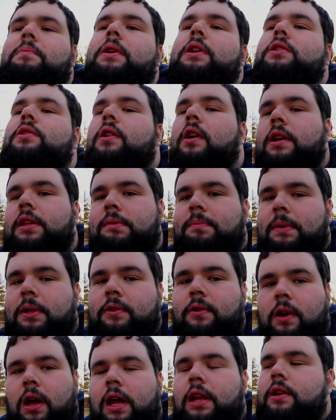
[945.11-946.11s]
but trust me,
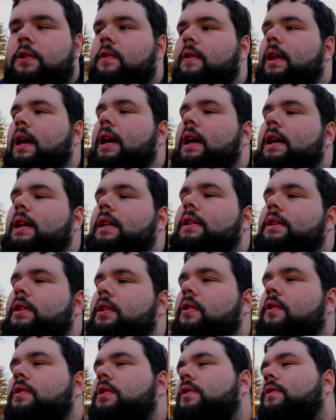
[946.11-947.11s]
do not do that
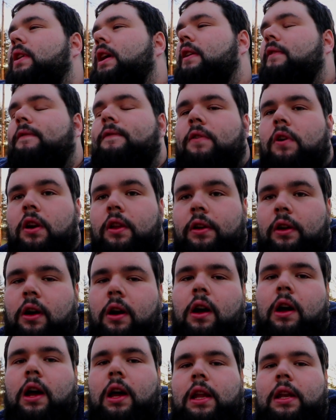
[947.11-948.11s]
until you get further
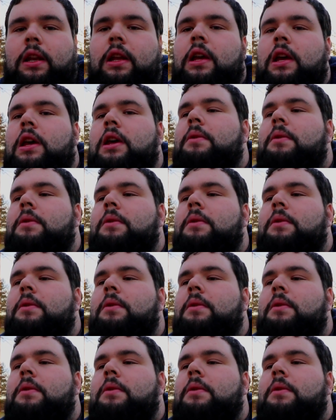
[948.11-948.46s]
on,